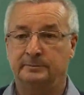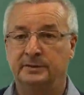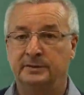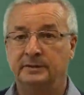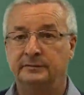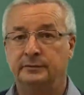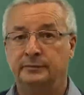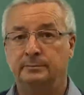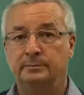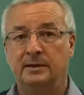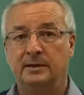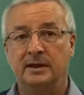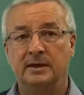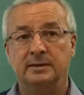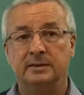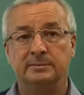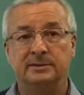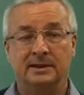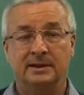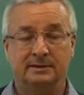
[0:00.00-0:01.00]
But if you buy
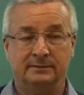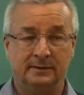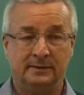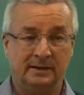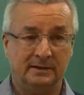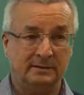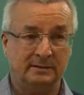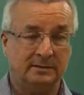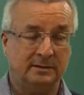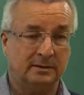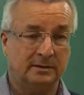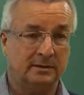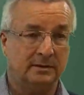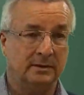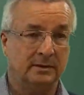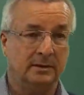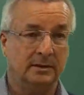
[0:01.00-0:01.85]
them in advance,